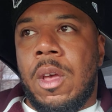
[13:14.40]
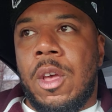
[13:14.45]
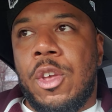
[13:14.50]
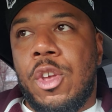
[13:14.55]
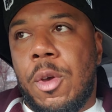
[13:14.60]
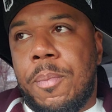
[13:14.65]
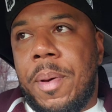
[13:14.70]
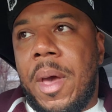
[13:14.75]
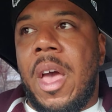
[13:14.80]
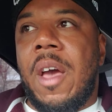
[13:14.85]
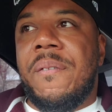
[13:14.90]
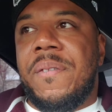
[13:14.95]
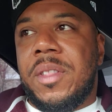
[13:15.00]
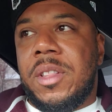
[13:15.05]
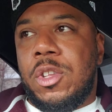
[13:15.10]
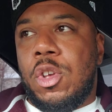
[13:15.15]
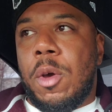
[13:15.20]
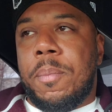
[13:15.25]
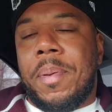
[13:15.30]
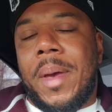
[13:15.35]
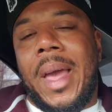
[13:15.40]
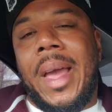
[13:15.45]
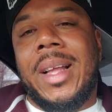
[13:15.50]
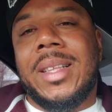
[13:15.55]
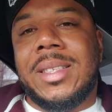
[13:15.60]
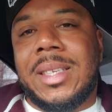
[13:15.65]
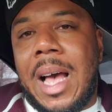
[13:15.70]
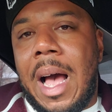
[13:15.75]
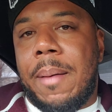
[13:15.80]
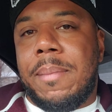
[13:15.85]
You're
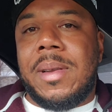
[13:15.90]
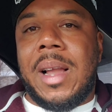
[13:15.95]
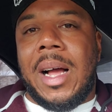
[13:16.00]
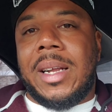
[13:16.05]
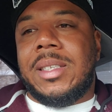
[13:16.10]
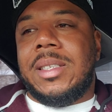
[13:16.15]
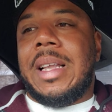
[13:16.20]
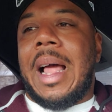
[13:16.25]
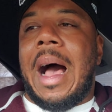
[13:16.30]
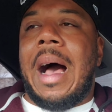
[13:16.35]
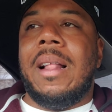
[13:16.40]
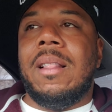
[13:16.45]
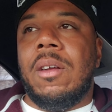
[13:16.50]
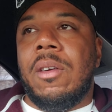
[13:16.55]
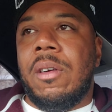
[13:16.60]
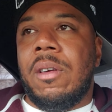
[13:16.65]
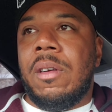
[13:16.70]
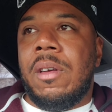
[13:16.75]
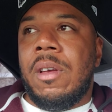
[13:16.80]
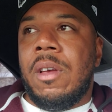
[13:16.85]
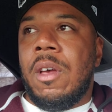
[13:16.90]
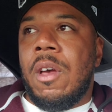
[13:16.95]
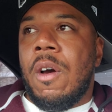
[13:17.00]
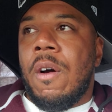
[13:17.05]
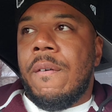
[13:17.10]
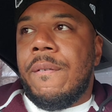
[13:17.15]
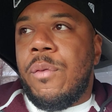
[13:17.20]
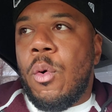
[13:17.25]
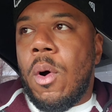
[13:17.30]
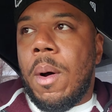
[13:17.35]
paying top-notch dollar
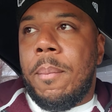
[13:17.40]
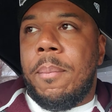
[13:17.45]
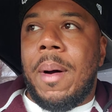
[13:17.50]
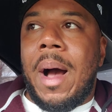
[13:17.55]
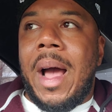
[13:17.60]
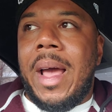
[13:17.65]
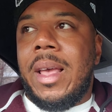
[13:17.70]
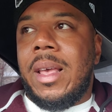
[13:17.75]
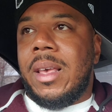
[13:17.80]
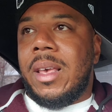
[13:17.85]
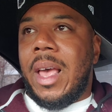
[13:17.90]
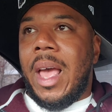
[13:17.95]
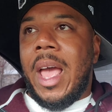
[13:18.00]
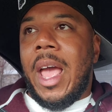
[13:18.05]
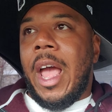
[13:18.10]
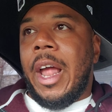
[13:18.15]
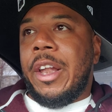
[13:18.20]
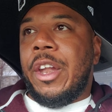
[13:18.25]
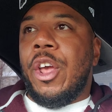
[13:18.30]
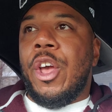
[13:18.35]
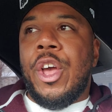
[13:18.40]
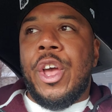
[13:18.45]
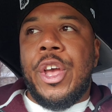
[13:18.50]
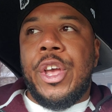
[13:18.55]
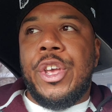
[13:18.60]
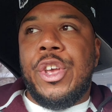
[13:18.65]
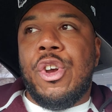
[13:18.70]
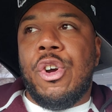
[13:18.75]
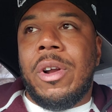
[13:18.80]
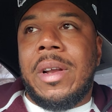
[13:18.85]
for a bike, and
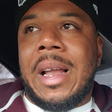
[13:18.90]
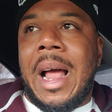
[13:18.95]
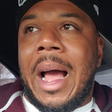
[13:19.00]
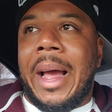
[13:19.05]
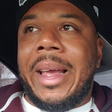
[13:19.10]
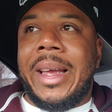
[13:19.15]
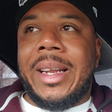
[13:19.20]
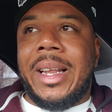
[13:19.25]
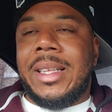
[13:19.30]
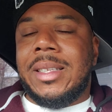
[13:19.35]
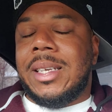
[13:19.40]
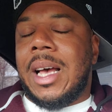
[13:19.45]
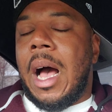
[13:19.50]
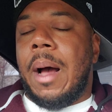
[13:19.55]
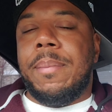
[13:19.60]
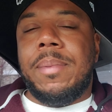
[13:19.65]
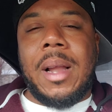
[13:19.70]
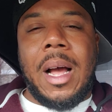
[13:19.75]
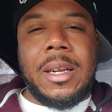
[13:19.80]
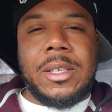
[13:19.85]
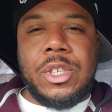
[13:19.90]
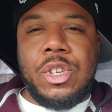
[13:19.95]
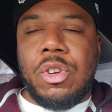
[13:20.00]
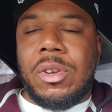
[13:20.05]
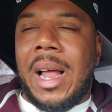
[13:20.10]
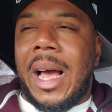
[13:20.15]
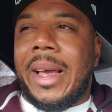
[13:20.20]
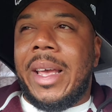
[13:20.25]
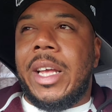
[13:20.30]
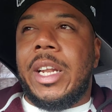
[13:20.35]
you're not getting top-notch. You're
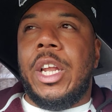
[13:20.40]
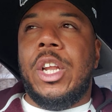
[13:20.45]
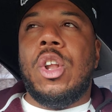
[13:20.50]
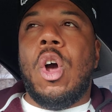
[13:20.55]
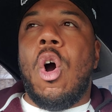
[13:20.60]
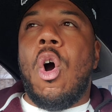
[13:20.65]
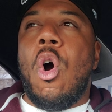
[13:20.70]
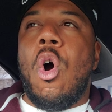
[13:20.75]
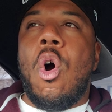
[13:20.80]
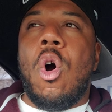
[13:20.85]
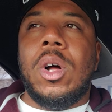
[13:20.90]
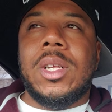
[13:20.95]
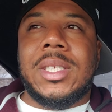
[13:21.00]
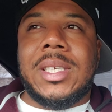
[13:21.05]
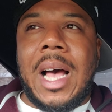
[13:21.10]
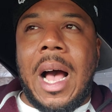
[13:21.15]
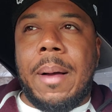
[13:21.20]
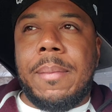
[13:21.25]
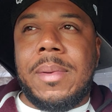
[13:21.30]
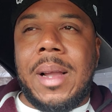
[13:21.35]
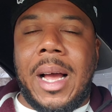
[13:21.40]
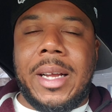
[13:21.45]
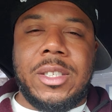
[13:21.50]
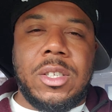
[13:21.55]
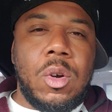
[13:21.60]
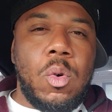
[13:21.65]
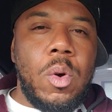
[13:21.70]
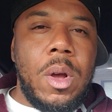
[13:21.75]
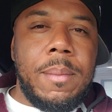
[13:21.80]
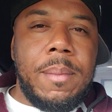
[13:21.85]
not getting all top-notch
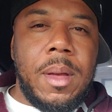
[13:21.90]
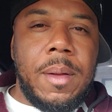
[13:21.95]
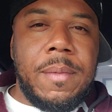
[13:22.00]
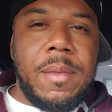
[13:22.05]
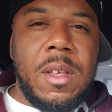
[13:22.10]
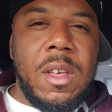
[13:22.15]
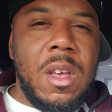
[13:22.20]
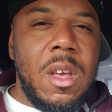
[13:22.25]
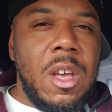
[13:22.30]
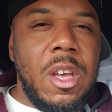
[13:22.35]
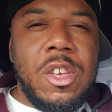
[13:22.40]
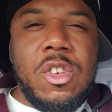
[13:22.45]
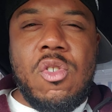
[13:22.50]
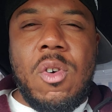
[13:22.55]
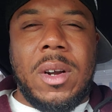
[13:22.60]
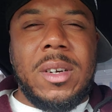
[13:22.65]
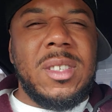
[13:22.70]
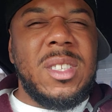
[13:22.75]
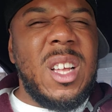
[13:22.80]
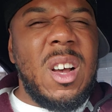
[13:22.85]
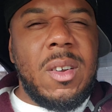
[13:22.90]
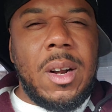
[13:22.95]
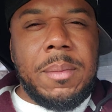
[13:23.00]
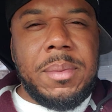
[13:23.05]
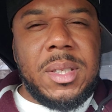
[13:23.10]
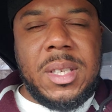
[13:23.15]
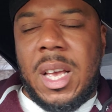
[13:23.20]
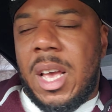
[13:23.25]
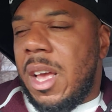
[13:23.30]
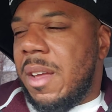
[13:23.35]
equipment. You understand what I'm
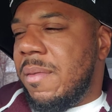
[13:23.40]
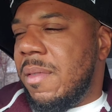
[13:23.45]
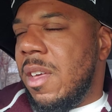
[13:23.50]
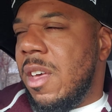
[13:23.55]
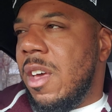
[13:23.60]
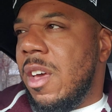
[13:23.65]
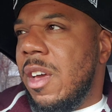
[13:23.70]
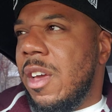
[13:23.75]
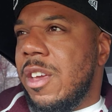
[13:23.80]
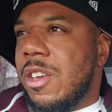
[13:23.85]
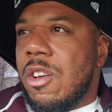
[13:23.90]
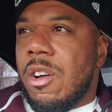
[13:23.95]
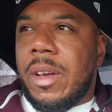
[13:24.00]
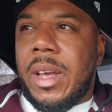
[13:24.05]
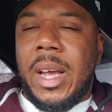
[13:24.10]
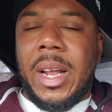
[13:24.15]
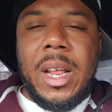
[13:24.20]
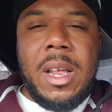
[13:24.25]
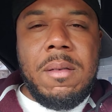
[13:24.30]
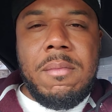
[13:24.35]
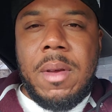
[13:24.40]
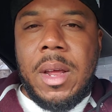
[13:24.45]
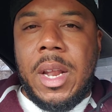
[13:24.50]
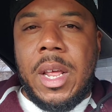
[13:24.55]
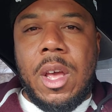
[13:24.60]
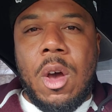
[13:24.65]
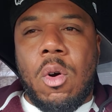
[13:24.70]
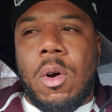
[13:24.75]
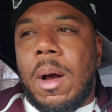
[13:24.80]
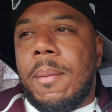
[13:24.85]
saying? You're getting
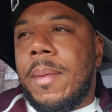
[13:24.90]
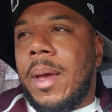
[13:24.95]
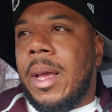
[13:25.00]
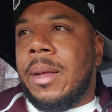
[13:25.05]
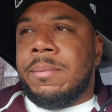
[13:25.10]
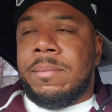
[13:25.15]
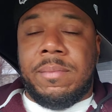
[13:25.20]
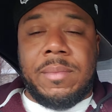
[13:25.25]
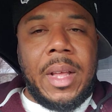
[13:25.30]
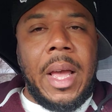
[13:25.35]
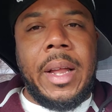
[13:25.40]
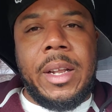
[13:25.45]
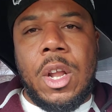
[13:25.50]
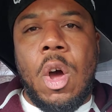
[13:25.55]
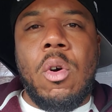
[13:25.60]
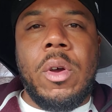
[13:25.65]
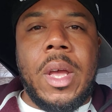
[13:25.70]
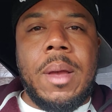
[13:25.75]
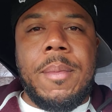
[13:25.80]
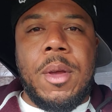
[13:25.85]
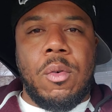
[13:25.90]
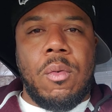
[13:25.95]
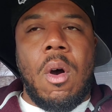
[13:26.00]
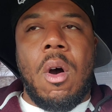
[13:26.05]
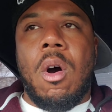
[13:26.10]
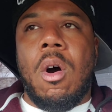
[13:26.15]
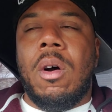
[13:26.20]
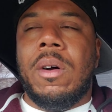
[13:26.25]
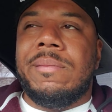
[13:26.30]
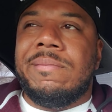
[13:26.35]
mediocre. I mean, and don't get me
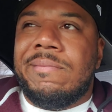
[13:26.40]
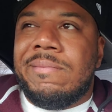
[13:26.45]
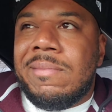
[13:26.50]
wrong,